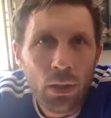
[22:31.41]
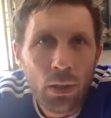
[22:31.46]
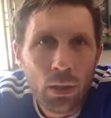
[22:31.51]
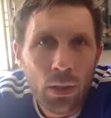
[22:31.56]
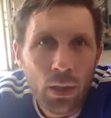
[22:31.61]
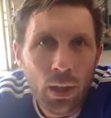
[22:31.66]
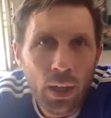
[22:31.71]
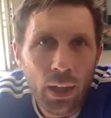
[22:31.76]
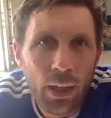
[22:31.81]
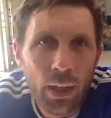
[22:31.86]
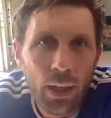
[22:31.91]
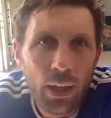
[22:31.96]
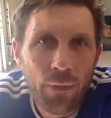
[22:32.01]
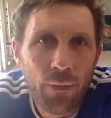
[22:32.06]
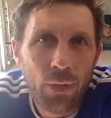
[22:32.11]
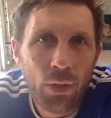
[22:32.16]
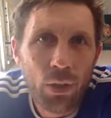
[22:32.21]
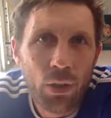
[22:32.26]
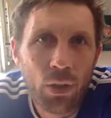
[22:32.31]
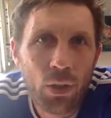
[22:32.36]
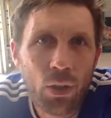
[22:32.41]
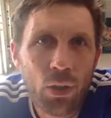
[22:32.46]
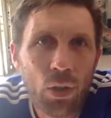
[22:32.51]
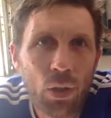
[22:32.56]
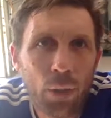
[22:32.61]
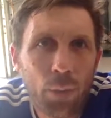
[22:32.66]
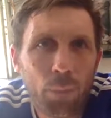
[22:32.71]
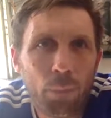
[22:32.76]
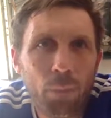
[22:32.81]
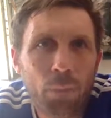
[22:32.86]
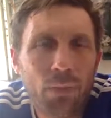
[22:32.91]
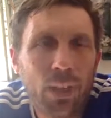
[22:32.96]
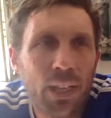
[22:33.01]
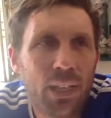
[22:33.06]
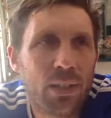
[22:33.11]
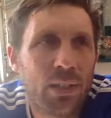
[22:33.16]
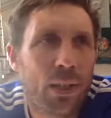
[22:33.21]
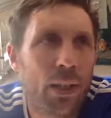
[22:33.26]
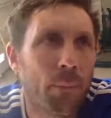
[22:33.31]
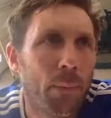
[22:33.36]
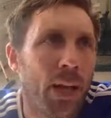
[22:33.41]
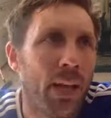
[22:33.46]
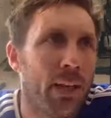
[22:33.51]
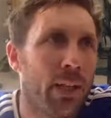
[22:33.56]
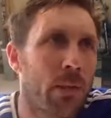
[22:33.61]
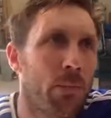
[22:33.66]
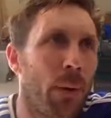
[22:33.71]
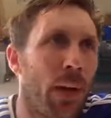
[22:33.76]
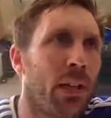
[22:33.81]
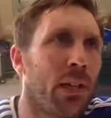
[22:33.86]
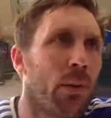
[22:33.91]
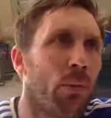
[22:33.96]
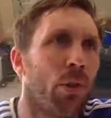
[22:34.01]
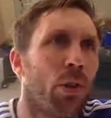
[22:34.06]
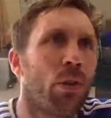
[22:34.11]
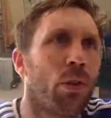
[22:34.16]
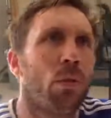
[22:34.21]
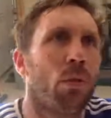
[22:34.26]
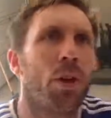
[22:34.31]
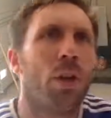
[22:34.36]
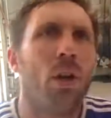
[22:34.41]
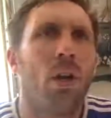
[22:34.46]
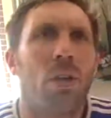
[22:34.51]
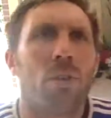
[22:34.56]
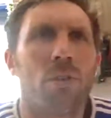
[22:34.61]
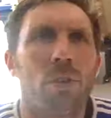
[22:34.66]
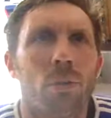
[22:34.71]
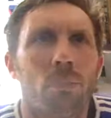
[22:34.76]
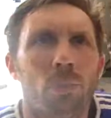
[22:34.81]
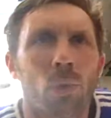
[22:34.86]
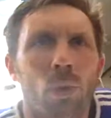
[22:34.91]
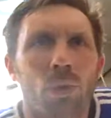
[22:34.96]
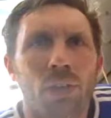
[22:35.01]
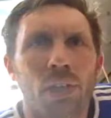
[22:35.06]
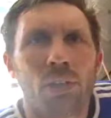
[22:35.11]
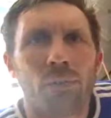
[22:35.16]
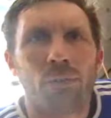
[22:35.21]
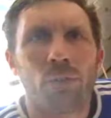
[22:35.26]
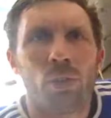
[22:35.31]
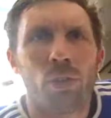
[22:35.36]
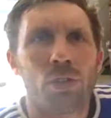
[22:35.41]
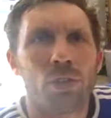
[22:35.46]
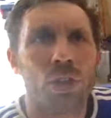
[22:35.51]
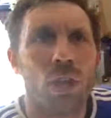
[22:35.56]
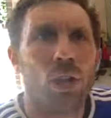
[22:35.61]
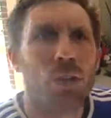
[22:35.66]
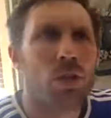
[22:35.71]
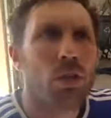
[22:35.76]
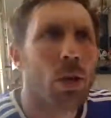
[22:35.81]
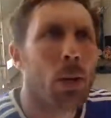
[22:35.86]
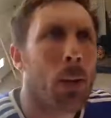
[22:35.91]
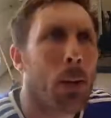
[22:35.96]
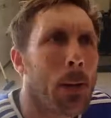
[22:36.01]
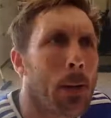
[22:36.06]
Okay? And if you've got a decent amount of space, I want you to run harder at the ball and take a first touch.